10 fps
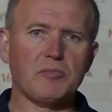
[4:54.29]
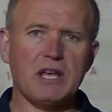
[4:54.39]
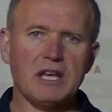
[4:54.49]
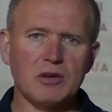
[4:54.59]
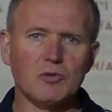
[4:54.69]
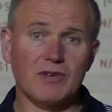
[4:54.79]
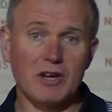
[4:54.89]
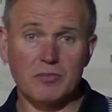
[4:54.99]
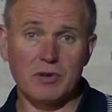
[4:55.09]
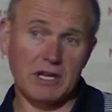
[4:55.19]
Ping
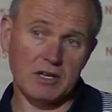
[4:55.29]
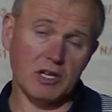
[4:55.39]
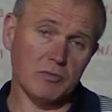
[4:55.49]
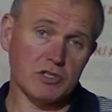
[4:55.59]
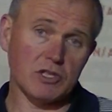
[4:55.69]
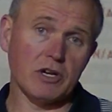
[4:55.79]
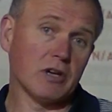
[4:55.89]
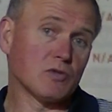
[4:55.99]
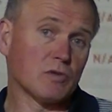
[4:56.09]
without paying an upcharge,